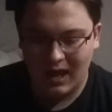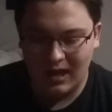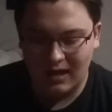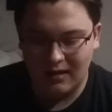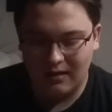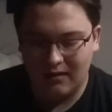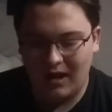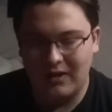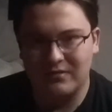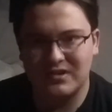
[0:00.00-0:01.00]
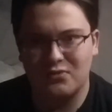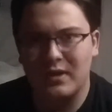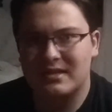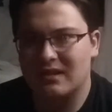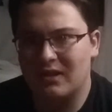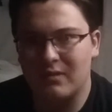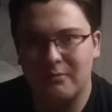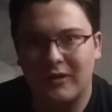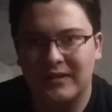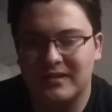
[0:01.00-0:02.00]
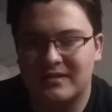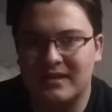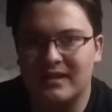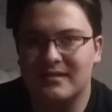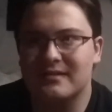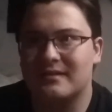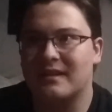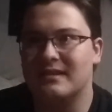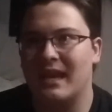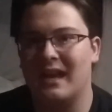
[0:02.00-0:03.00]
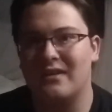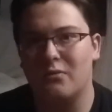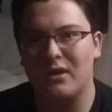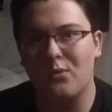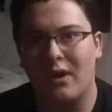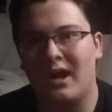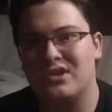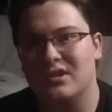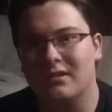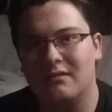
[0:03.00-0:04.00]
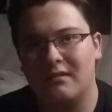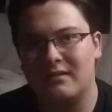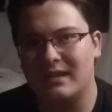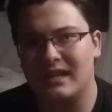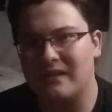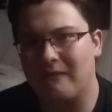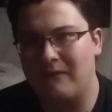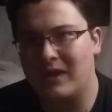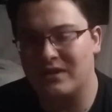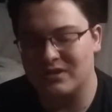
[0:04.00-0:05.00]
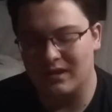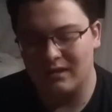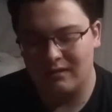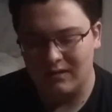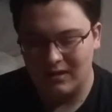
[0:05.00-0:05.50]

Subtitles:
And I just recently rebought the seasons because I had to rewatch it because I didn't finish it.